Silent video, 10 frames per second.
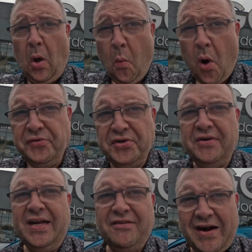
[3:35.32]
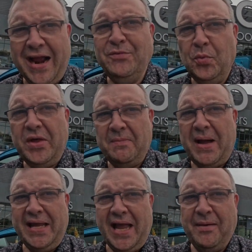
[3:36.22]
wandering around with
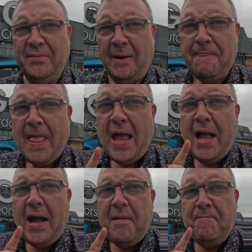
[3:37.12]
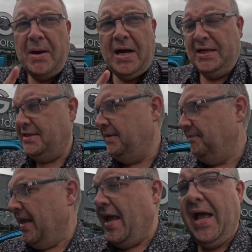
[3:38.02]
my camera, but
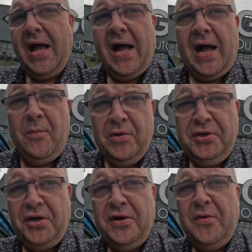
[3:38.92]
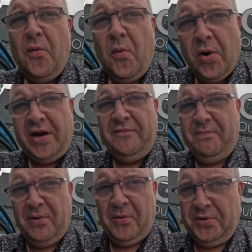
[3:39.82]
I will show you what
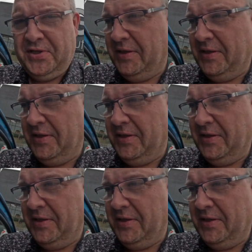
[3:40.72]
I've bought.